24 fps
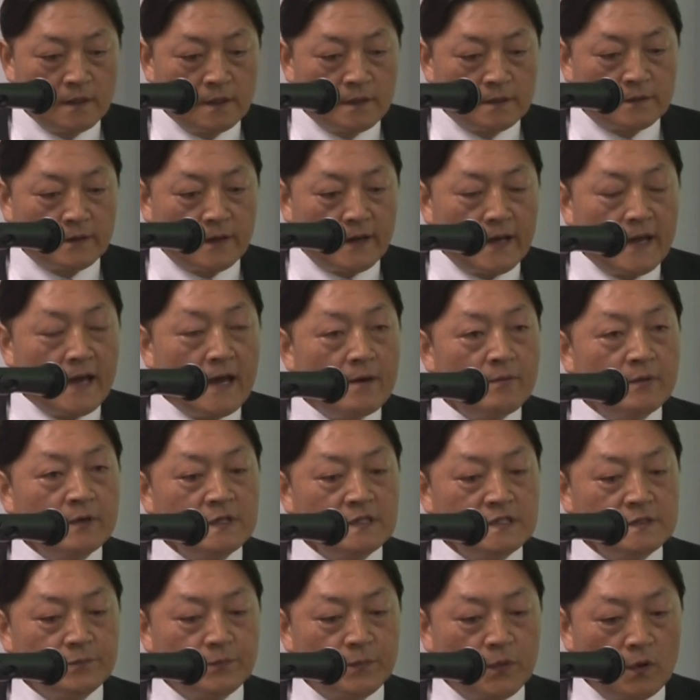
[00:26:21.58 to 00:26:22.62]
the
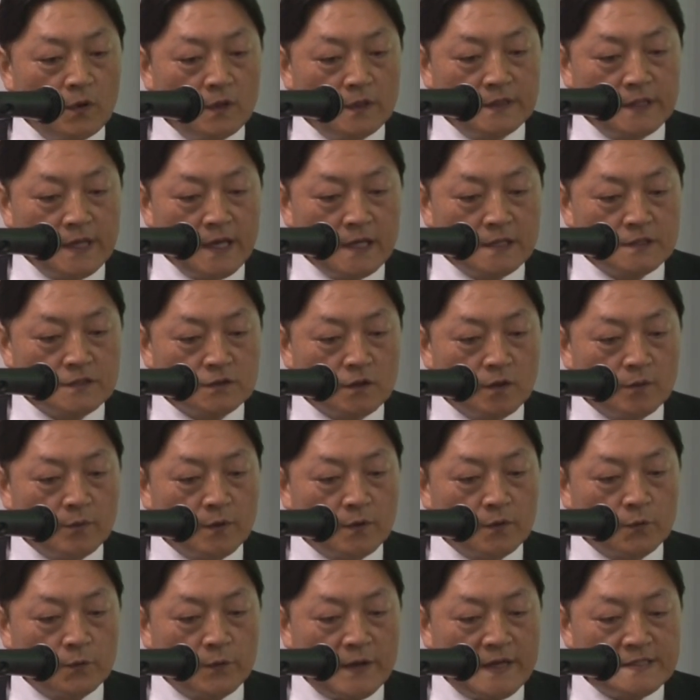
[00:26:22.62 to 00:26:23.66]
average voltage of
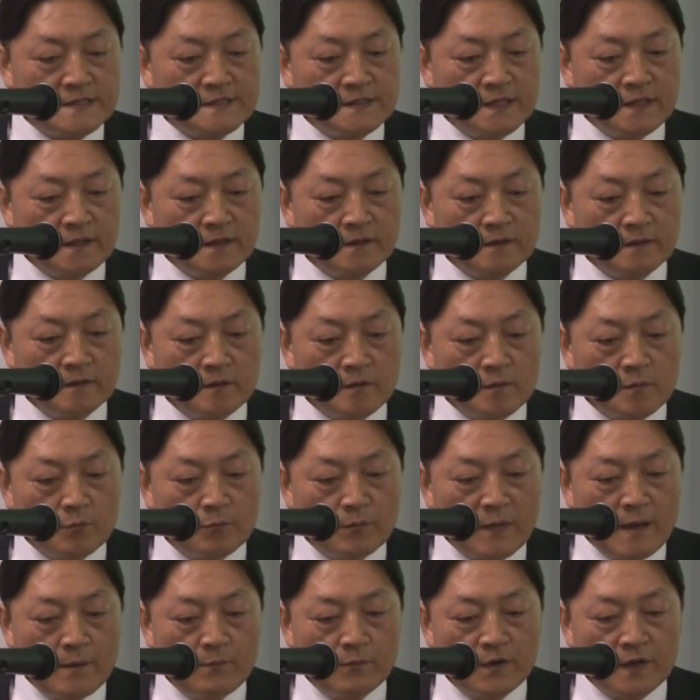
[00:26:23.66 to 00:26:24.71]
a resting
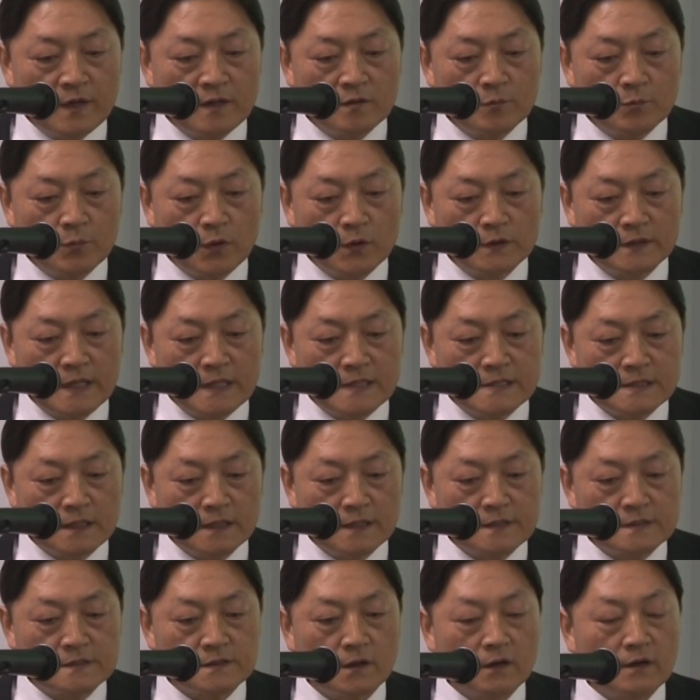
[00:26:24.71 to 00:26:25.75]
membrane potential
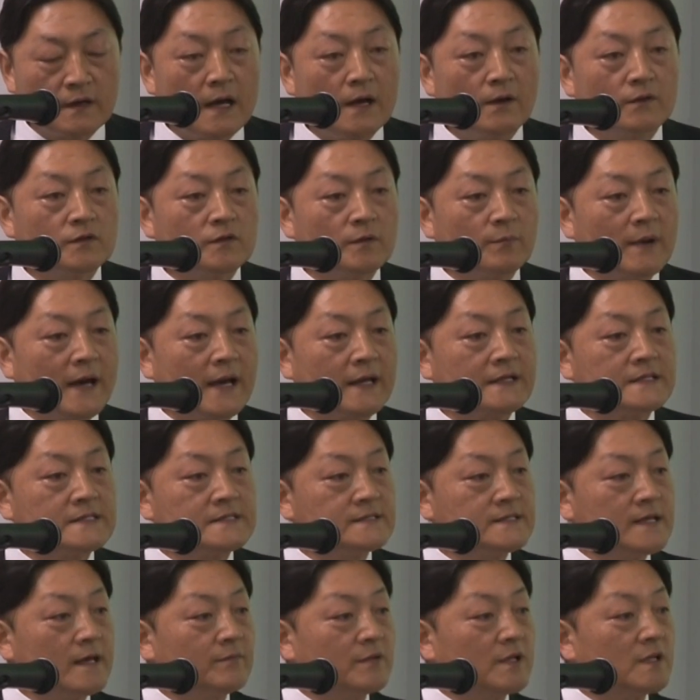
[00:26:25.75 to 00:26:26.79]
is around minus
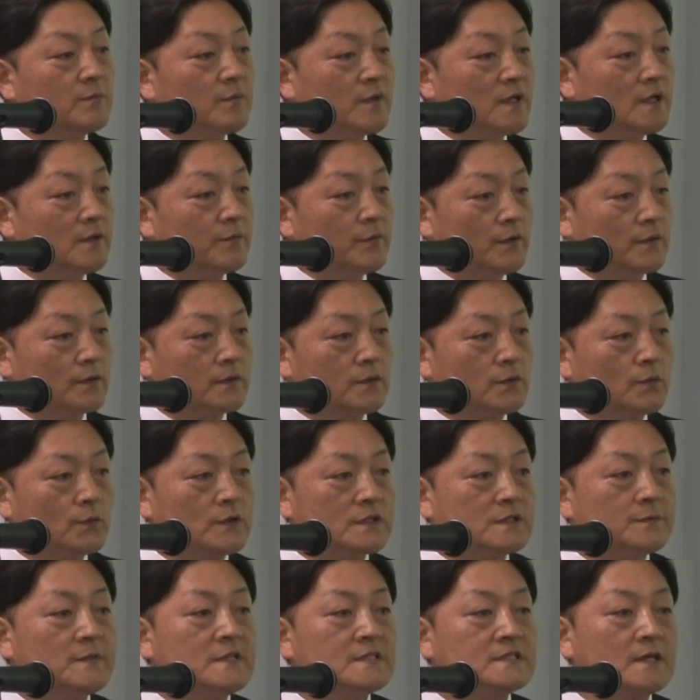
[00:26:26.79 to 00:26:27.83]
70 millivolt,
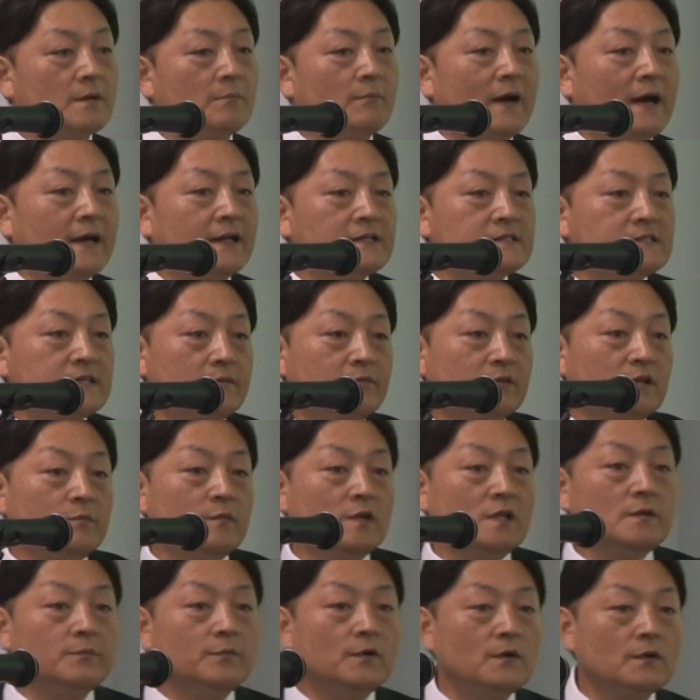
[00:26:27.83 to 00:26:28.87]
which means a minus 70
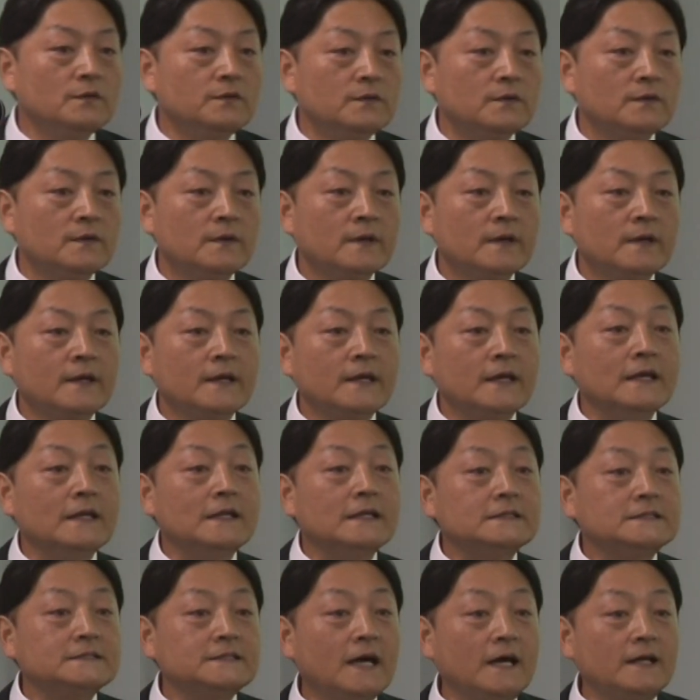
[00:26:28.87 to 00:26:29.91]
millivolt
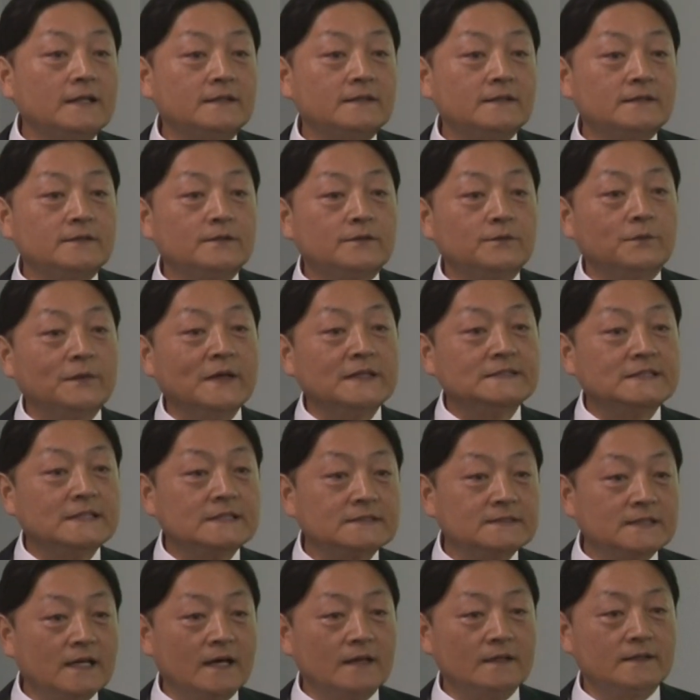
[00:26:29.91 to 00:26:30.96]
healing start, resting
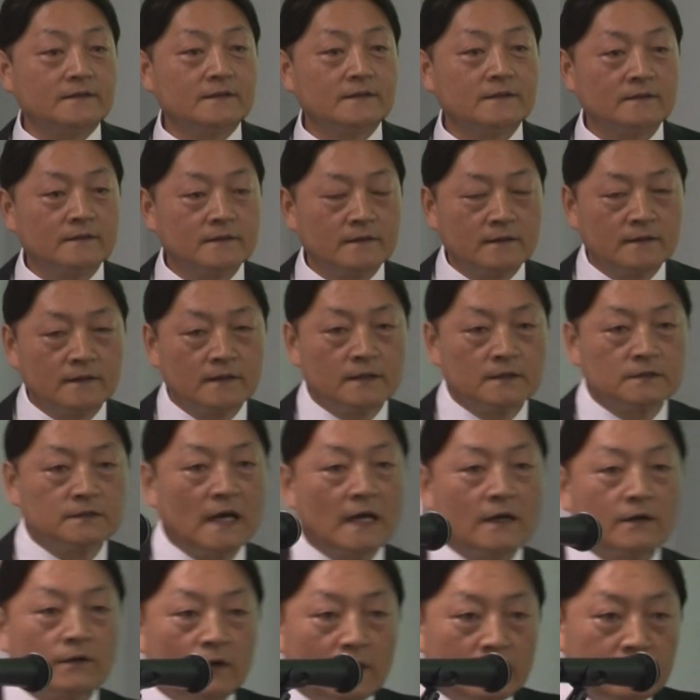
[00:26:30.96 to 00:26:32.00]
start. So
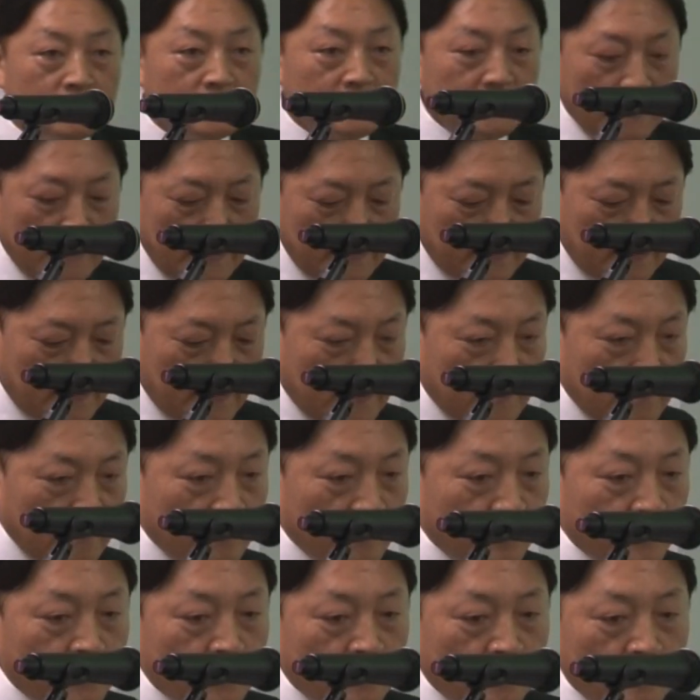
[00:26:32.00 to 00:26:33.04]
I collected data
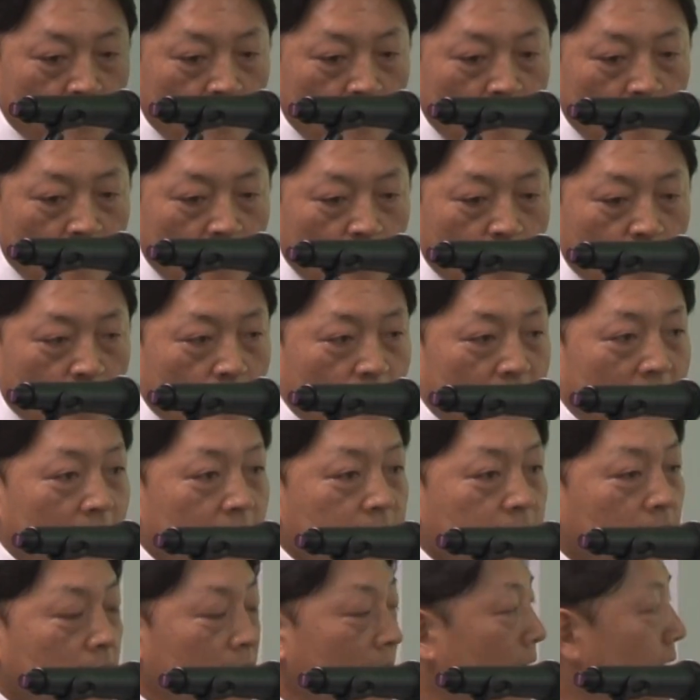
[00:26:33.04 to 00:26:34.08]
from
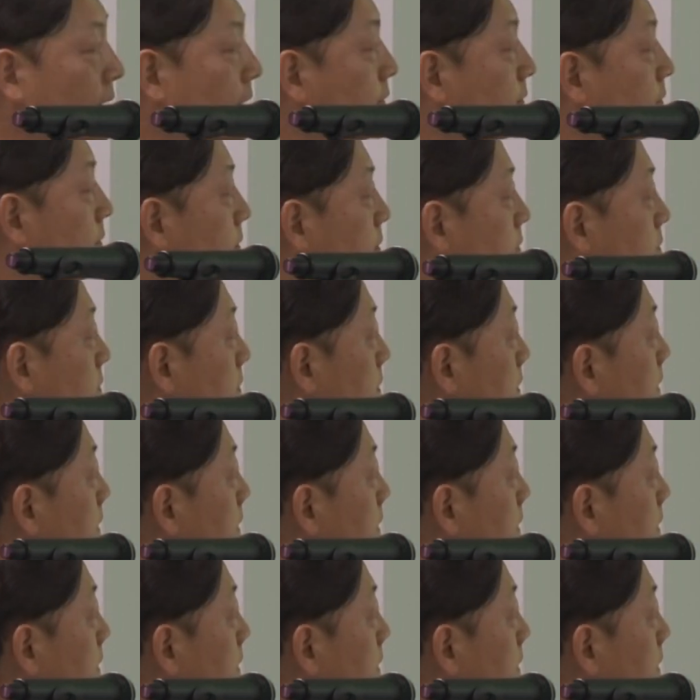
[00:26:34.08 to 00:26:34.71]
other articles.